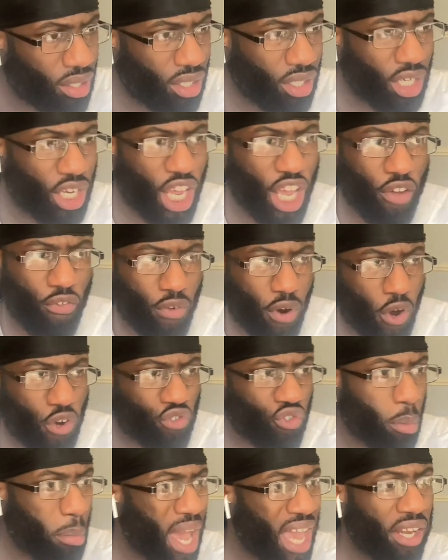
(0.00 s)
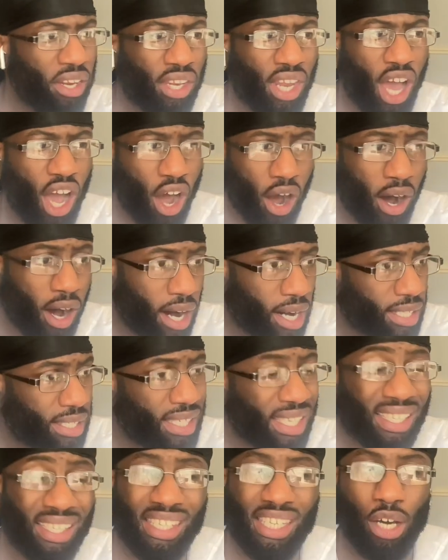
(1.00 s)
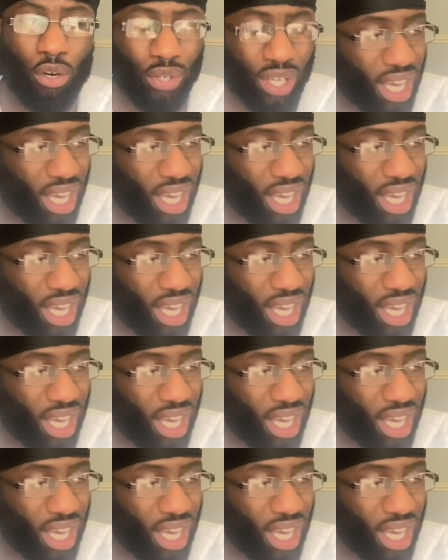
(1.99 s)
Heroes remain in our hearts until